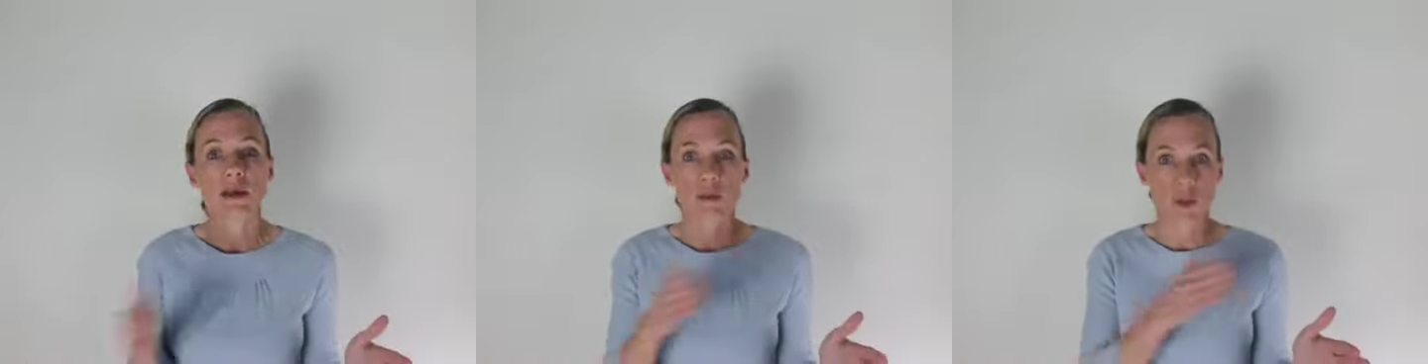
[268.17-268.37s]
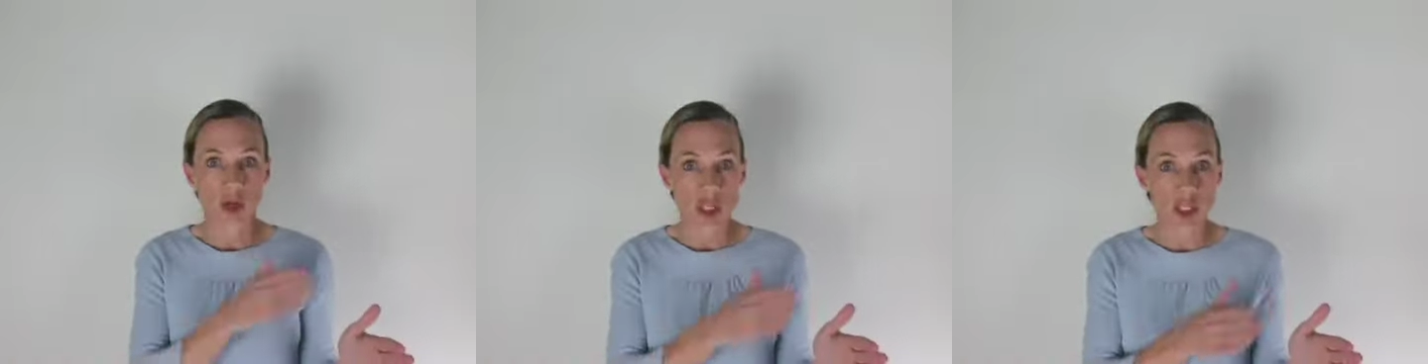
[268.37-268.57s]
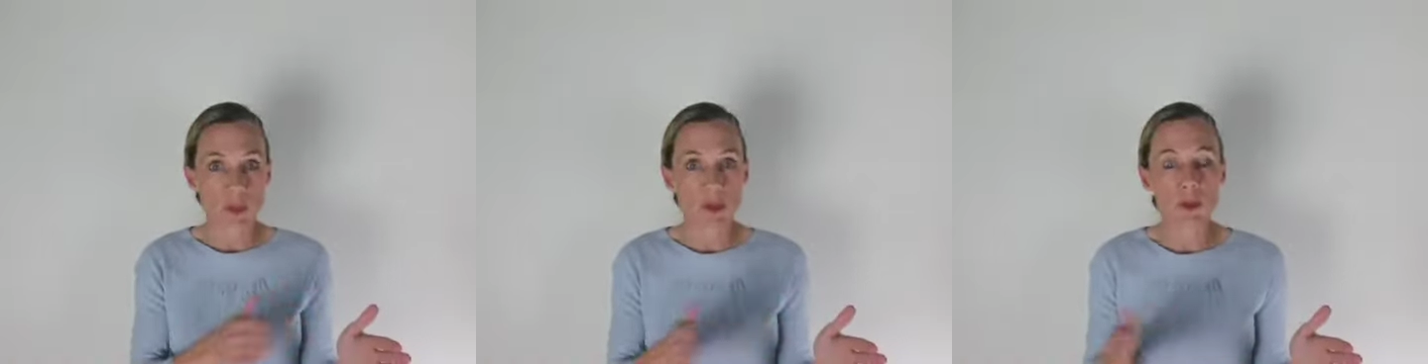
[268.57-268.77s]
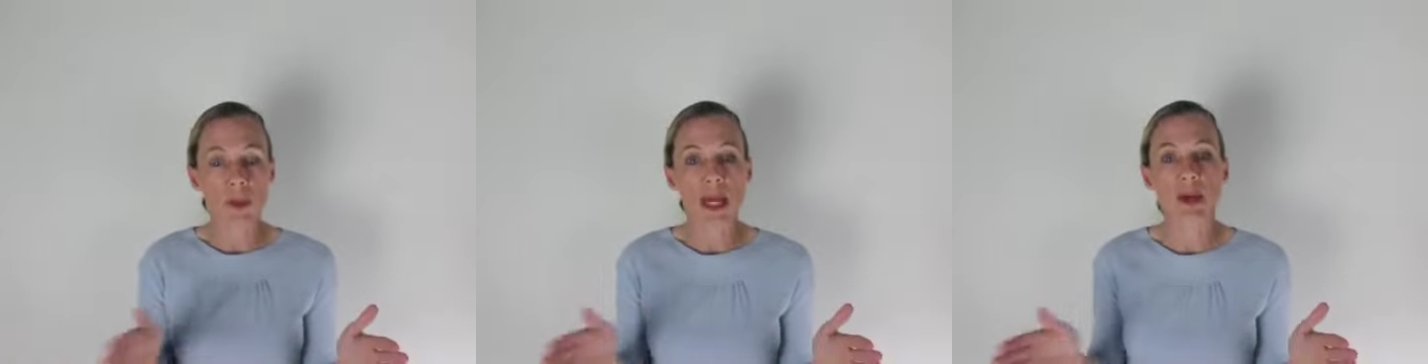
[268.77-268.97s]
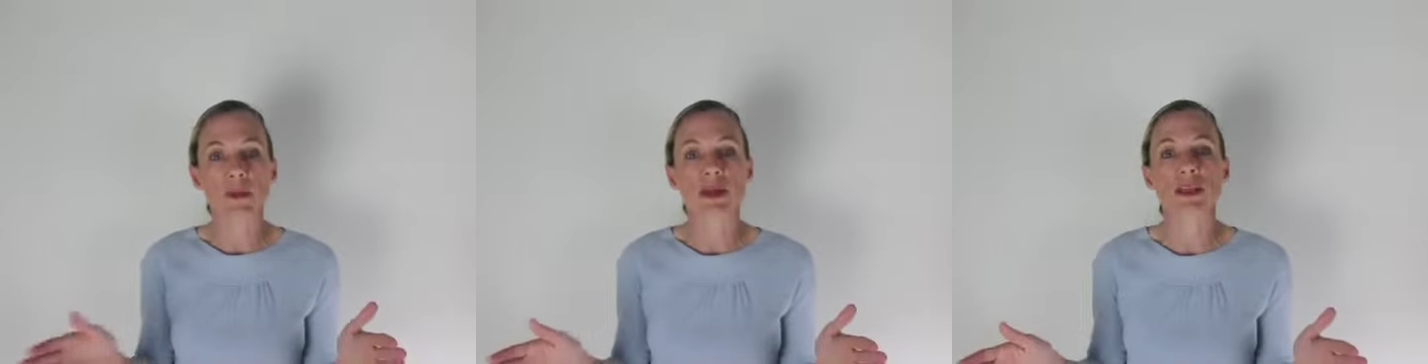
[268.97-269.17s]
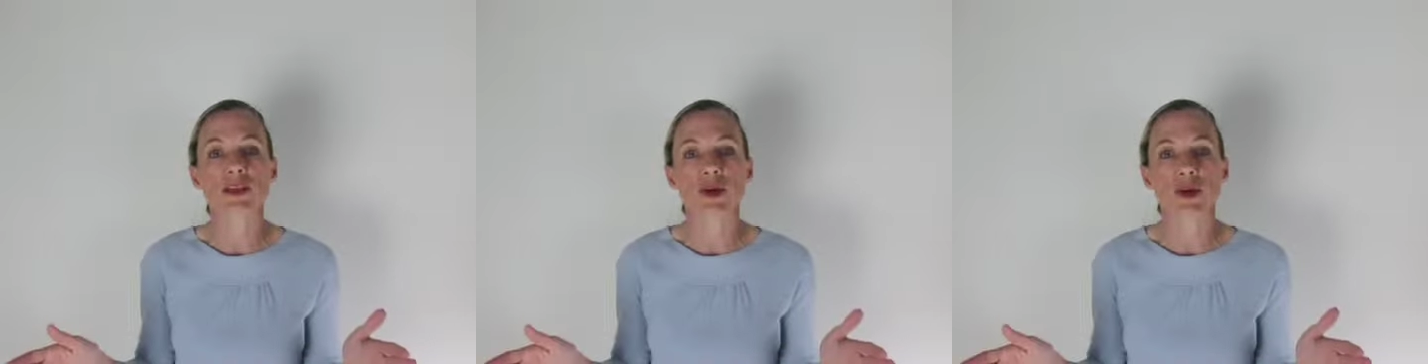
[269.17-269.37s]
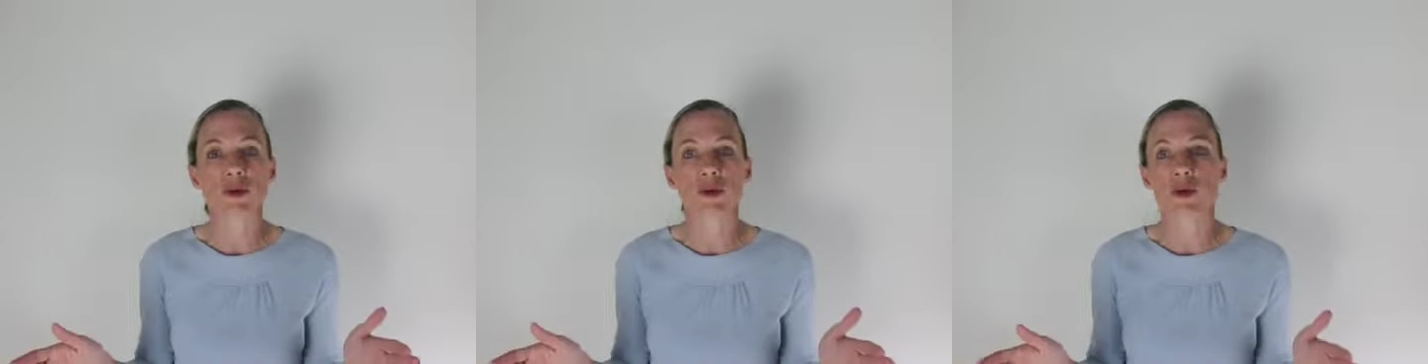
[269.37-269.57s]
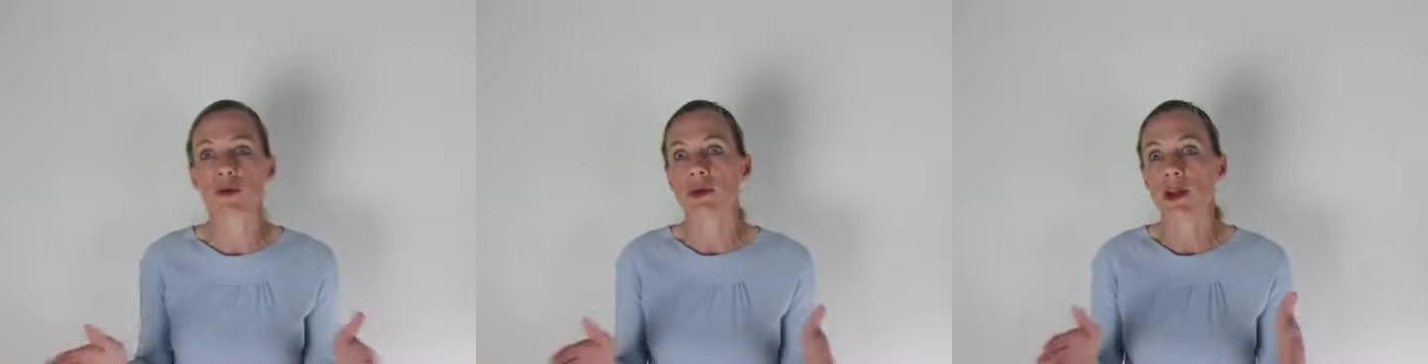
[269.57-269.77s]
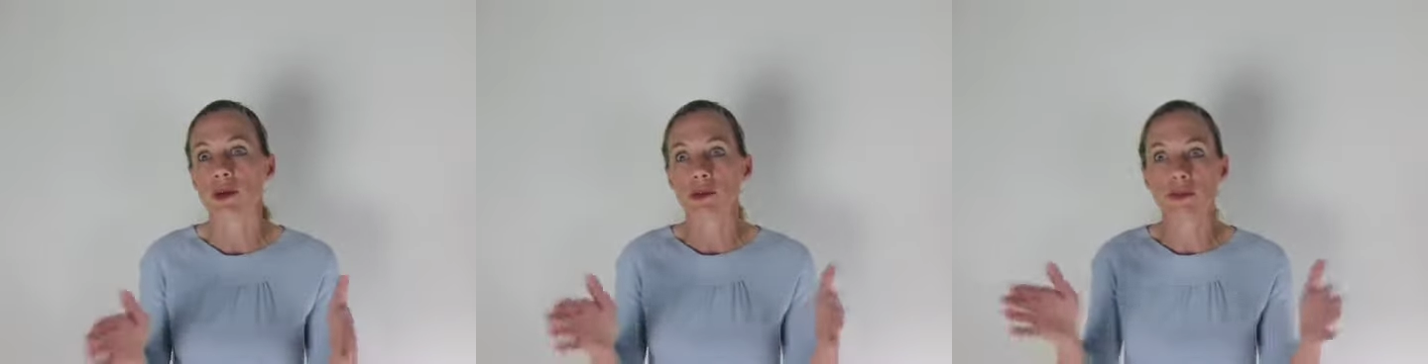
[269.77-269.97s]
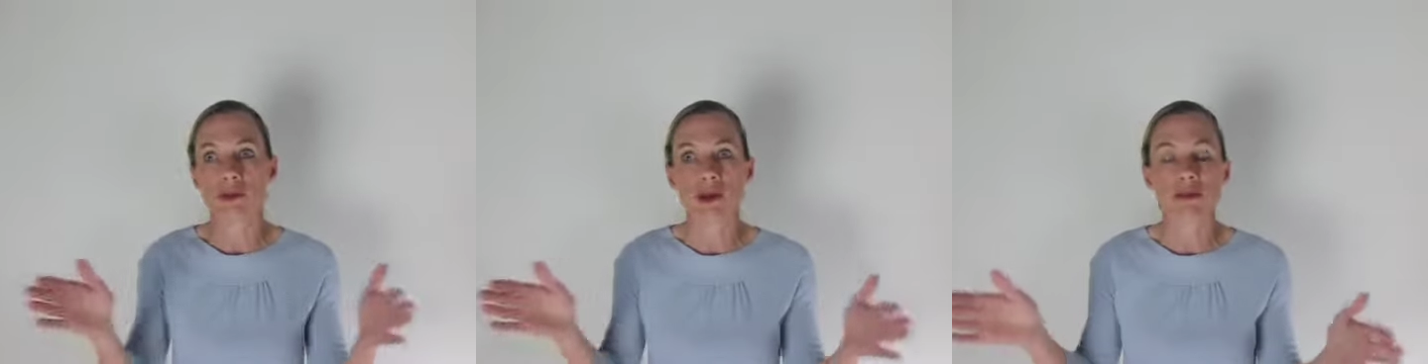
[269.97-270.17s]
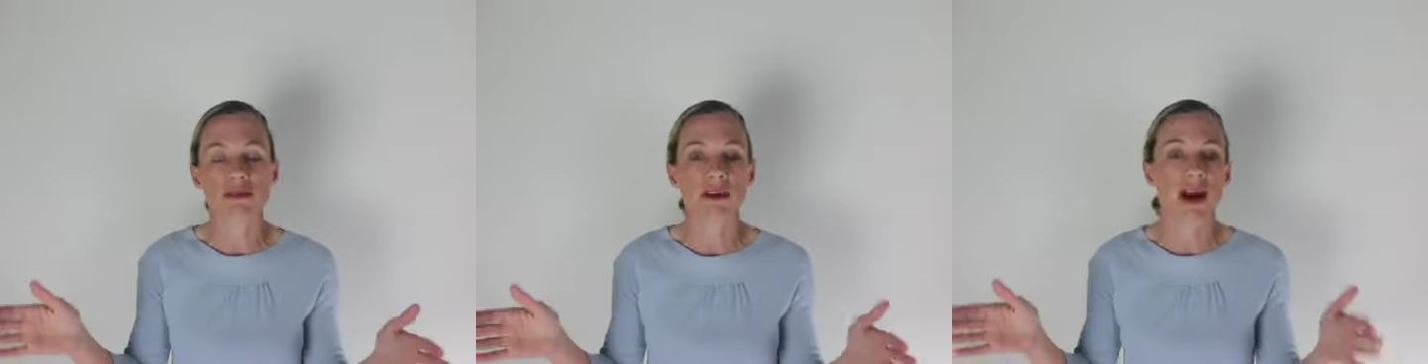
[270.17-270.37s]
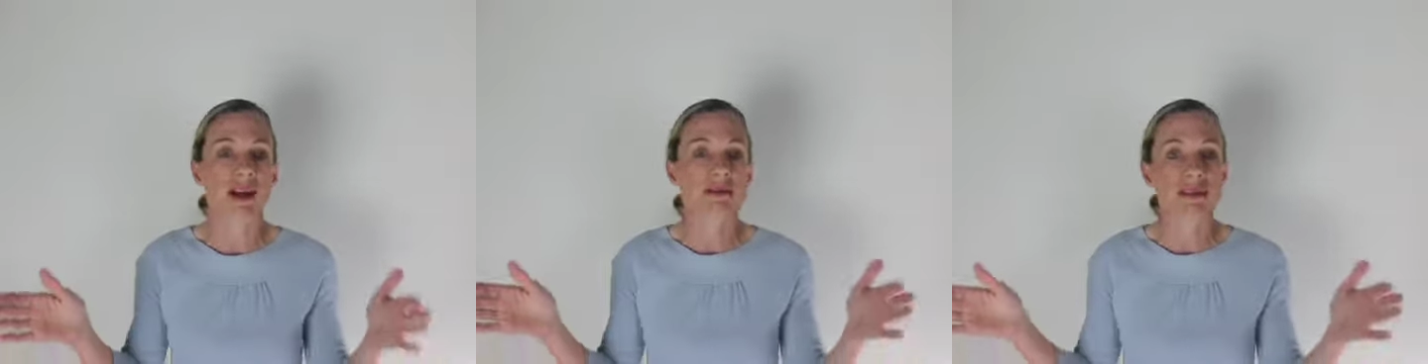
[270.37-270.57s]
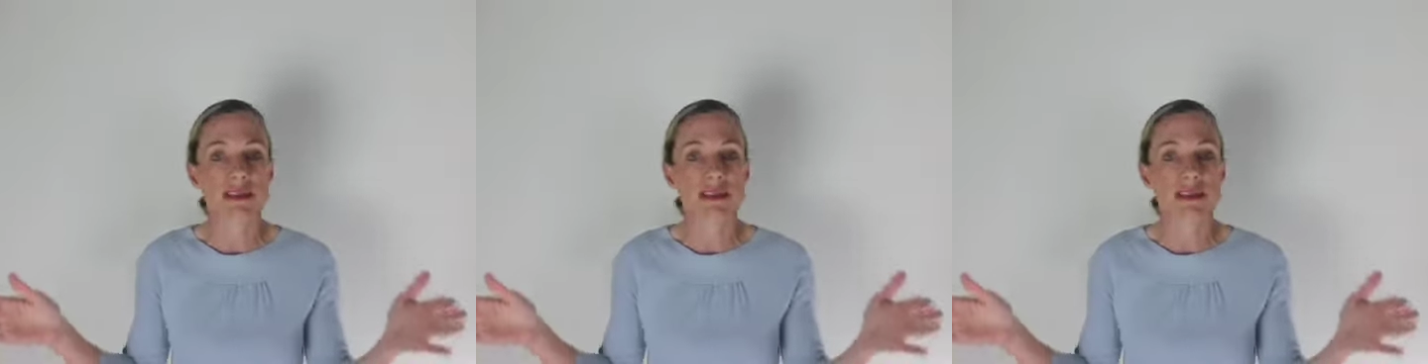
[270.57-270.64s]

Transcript: principal payments over 3 to 5,